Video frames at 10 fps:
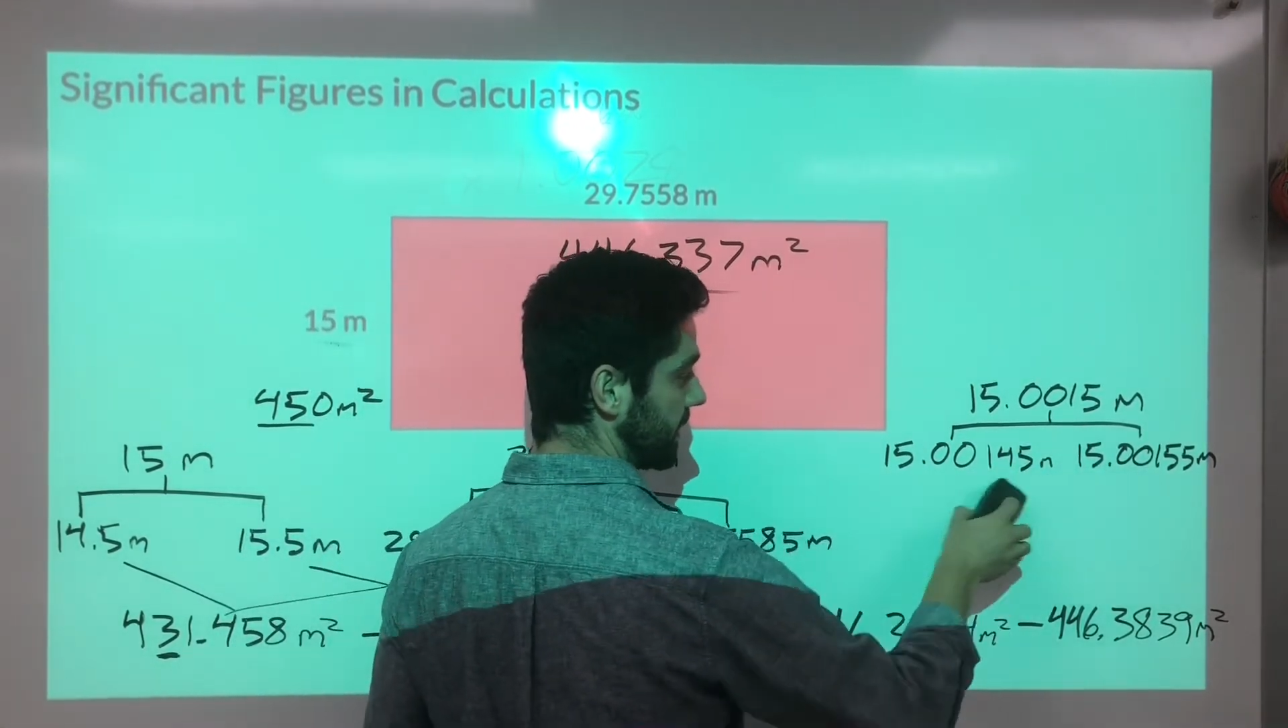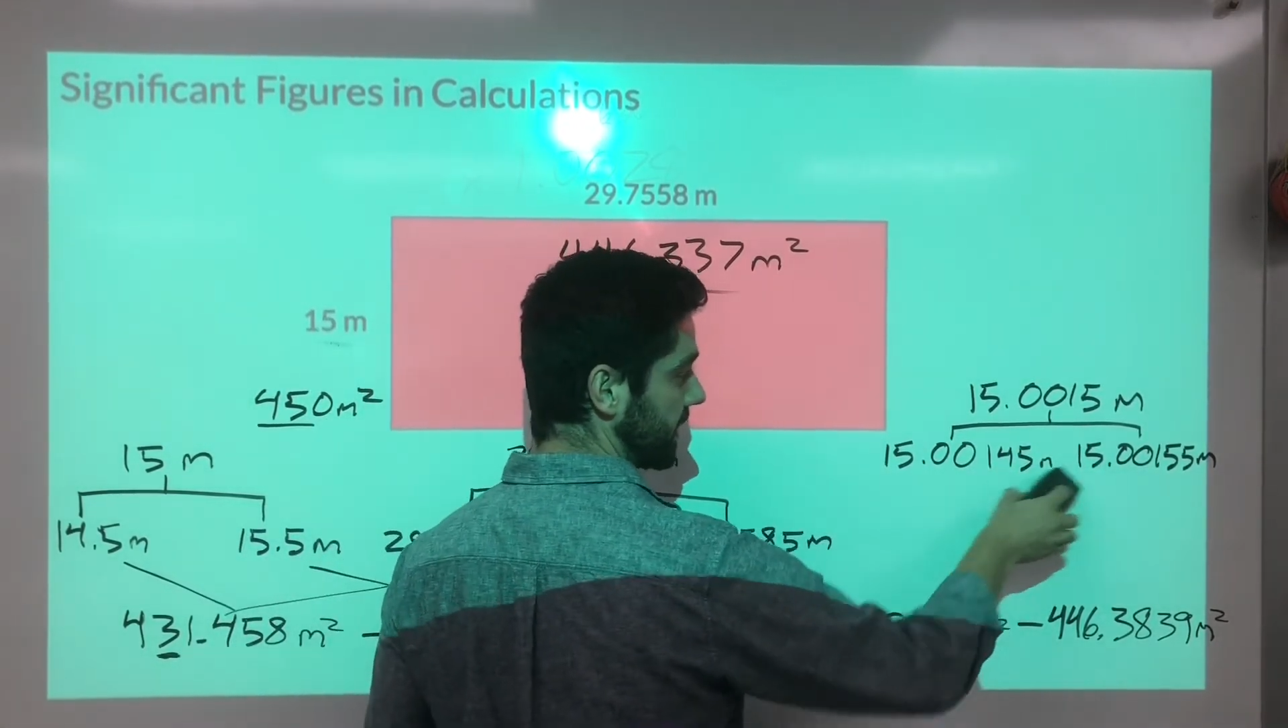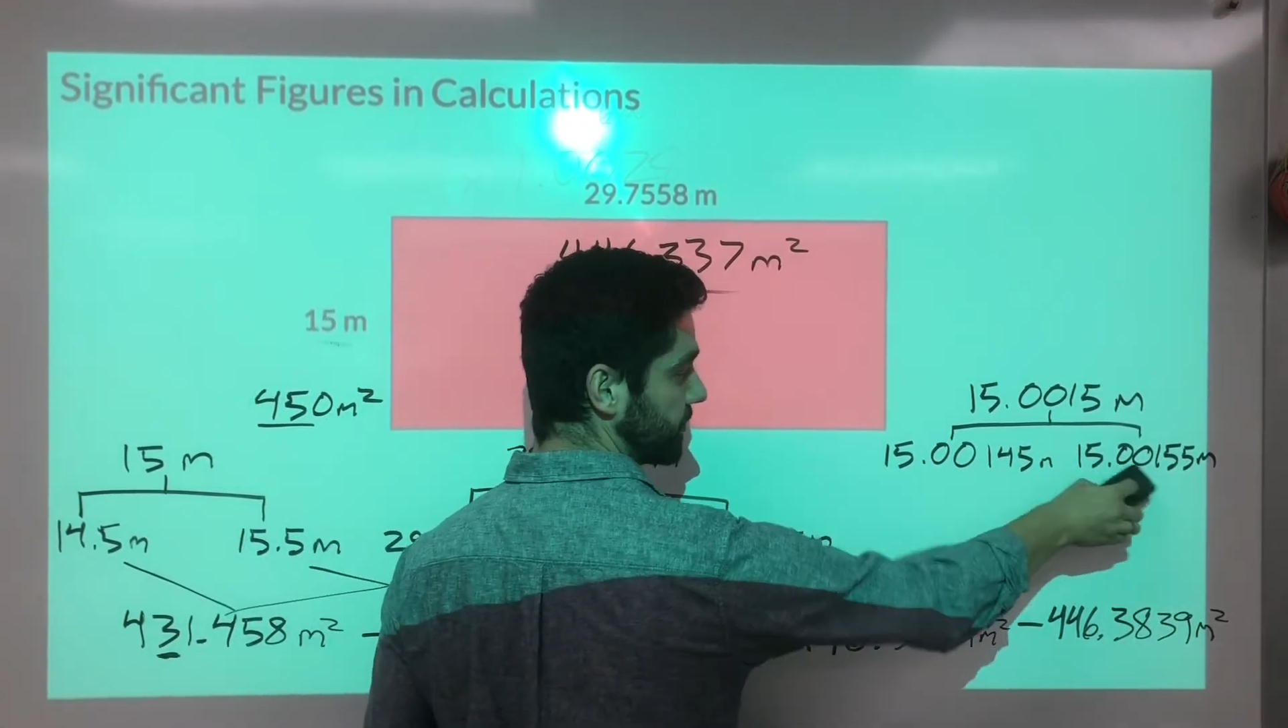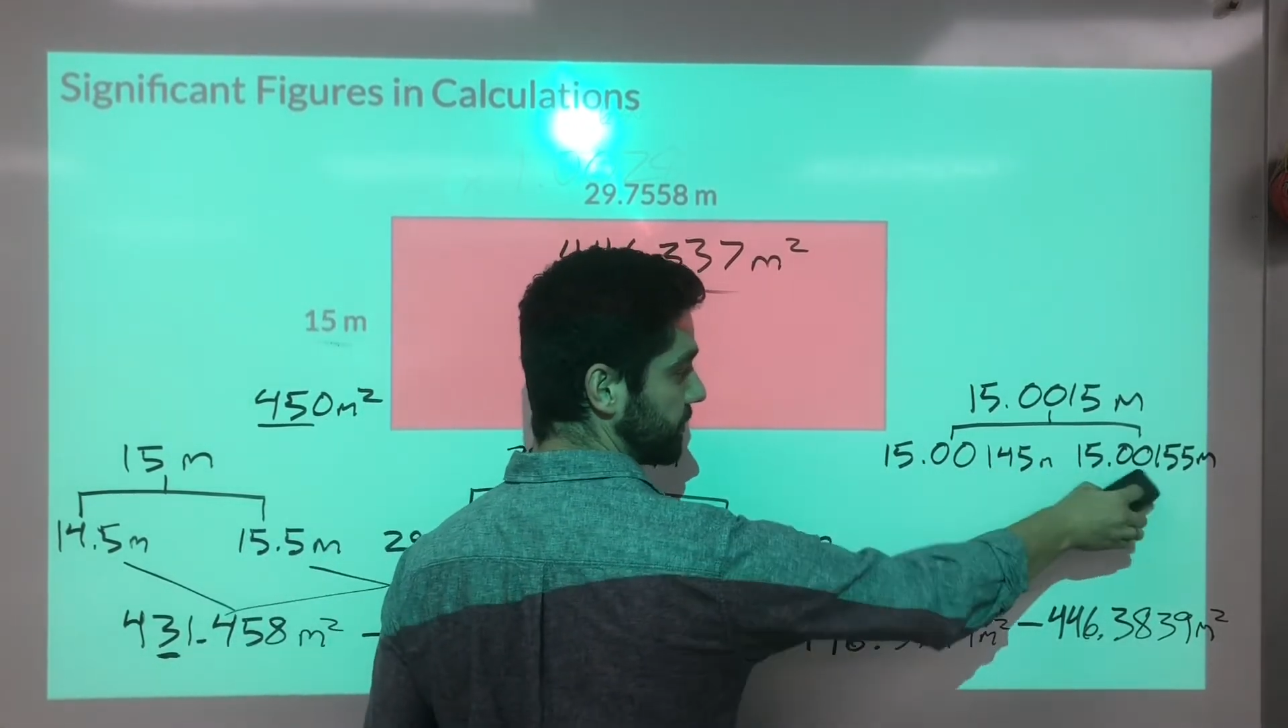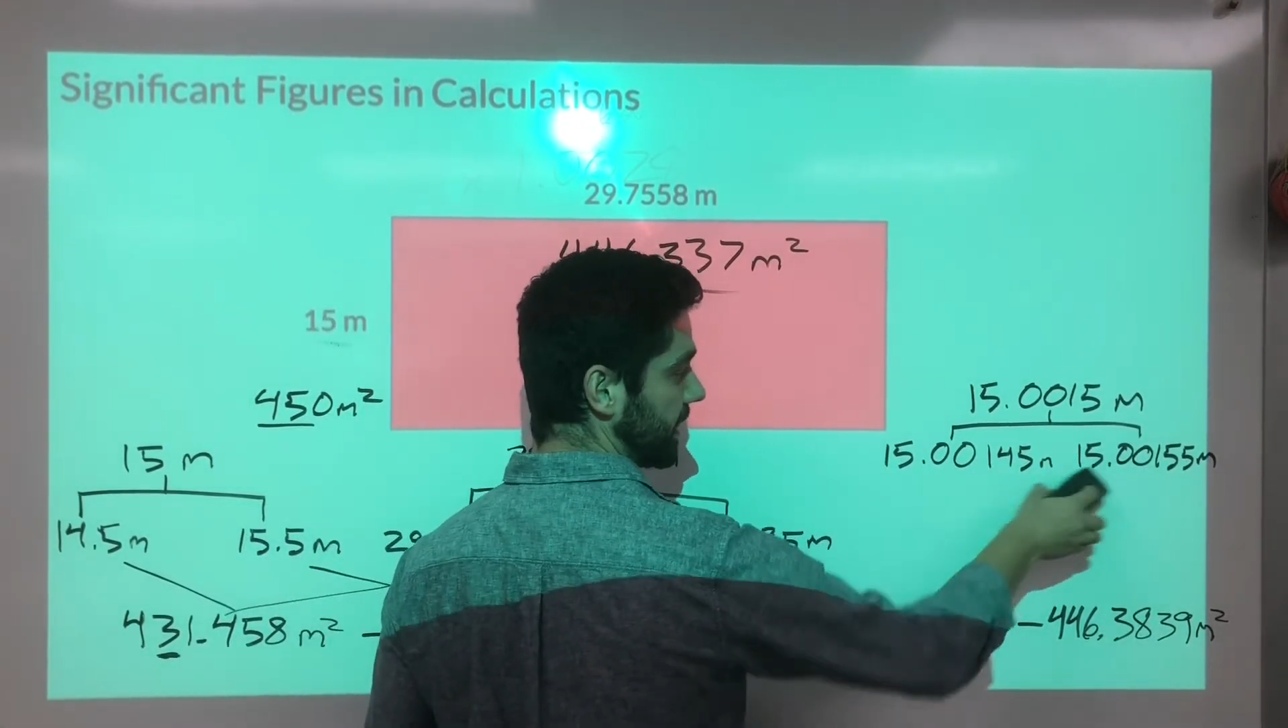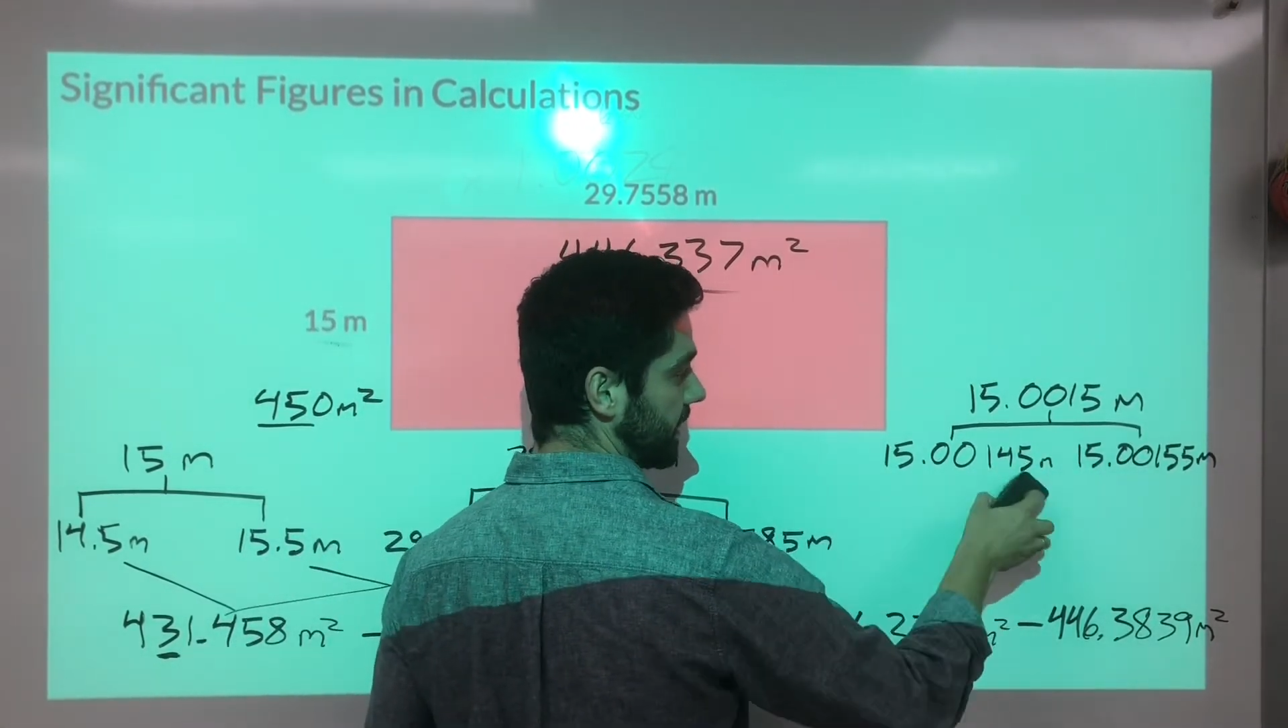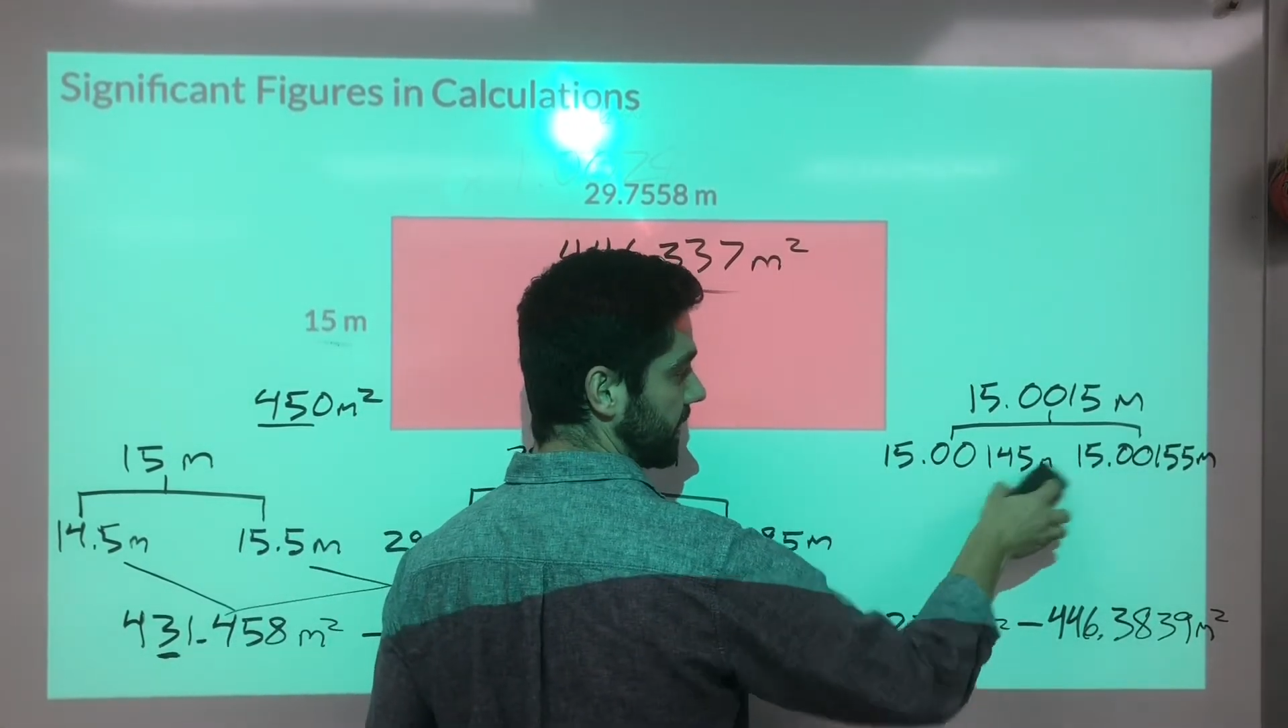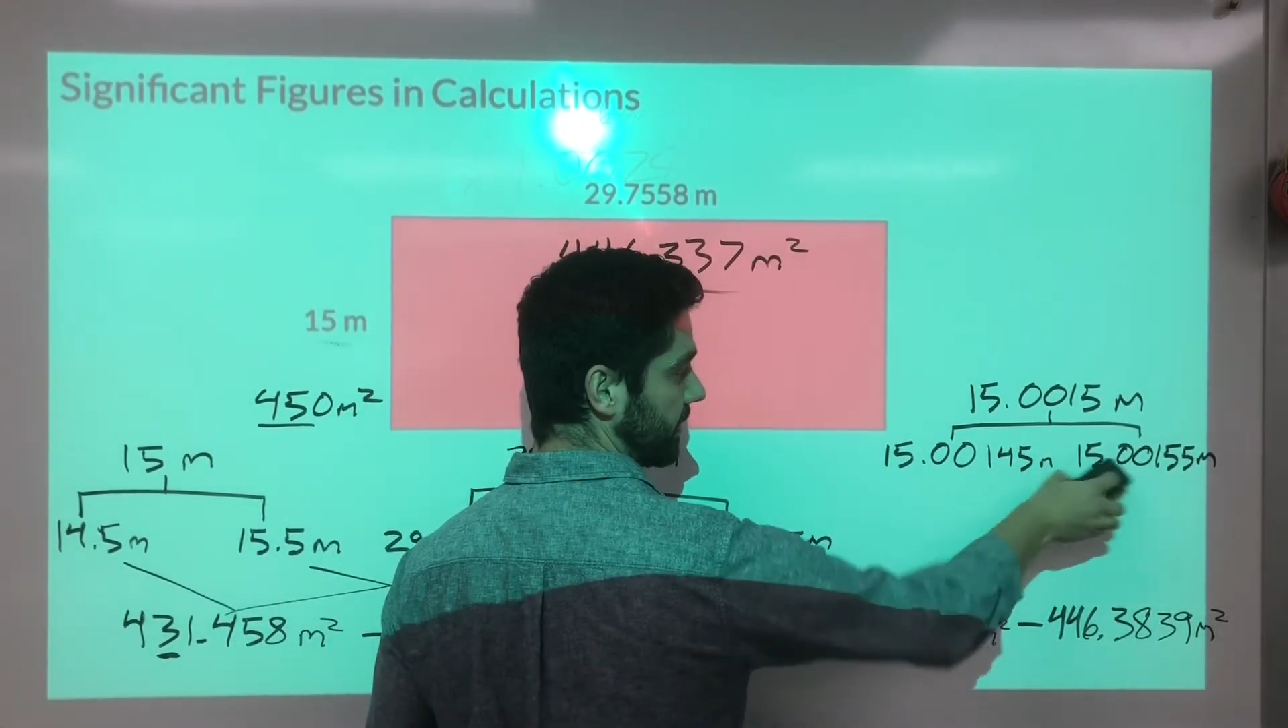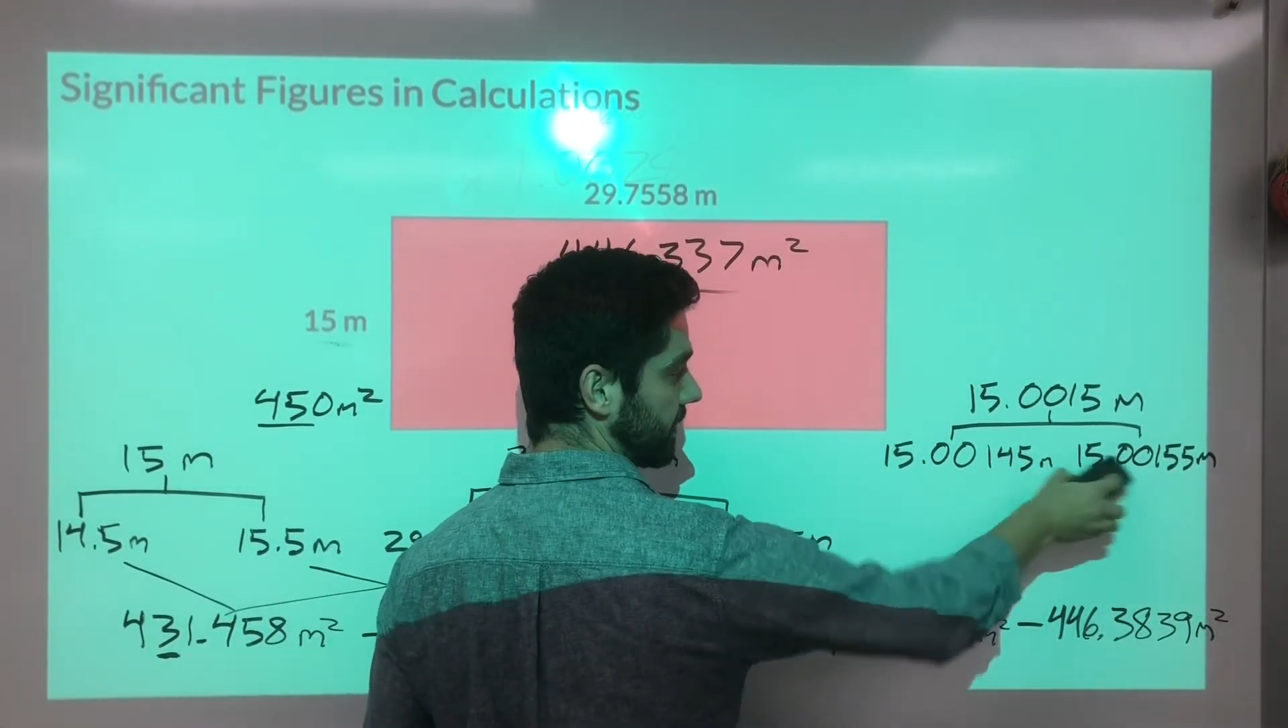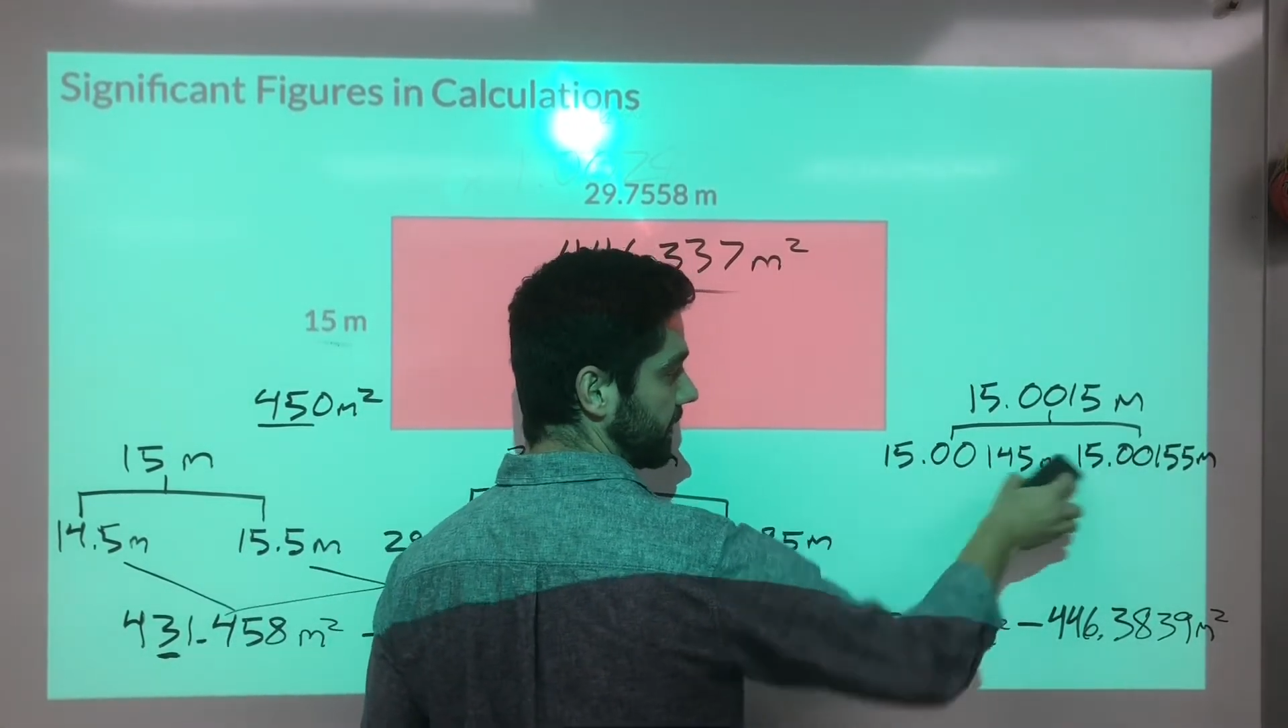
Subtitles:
gives me